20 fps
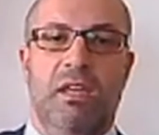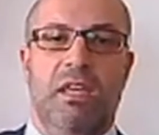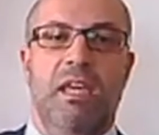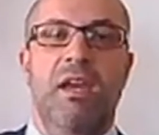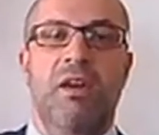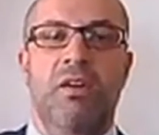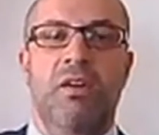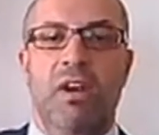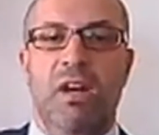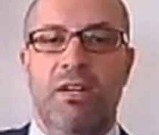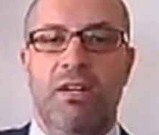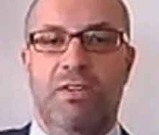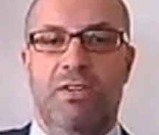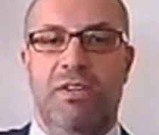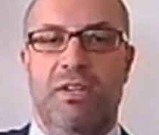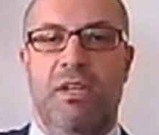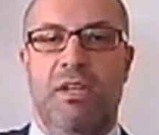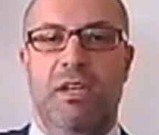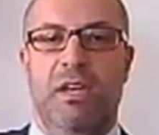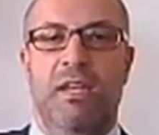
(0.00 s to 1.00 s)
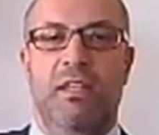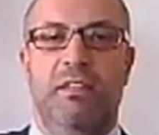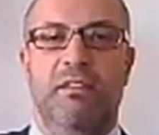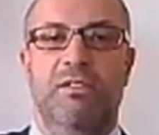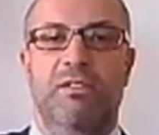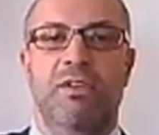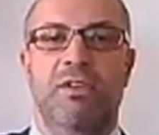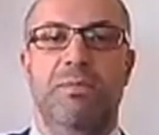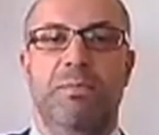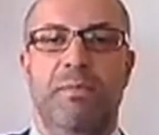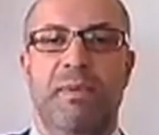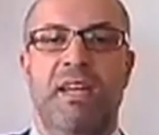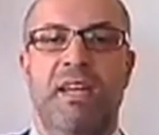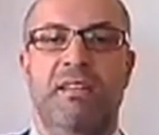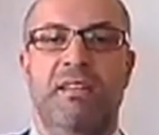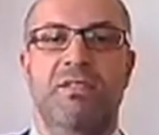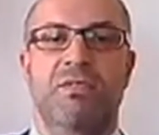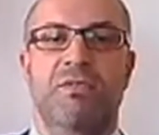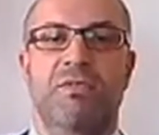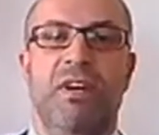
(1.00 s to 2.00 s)
hierarchy and
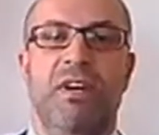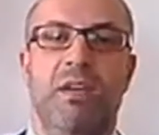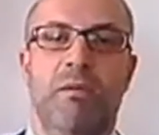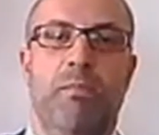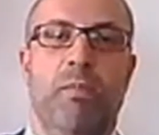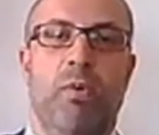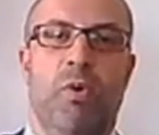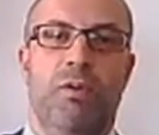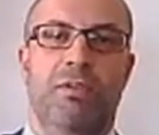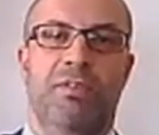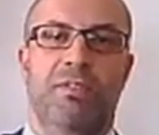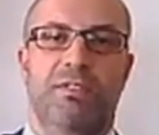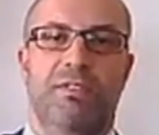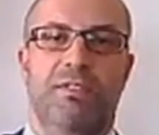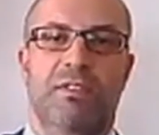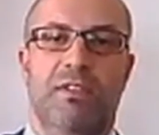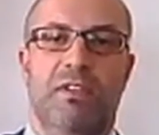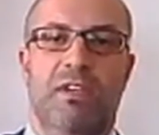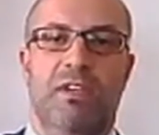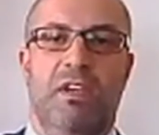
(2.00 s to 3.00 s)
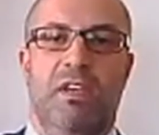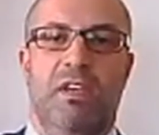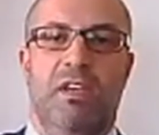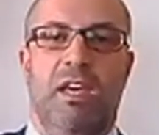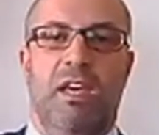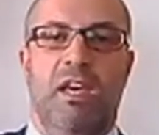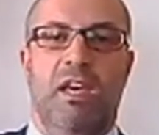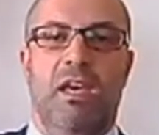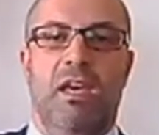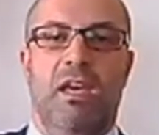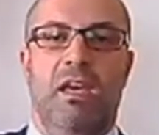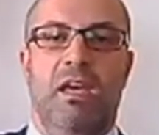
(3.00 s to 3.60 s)
respect is very important uh,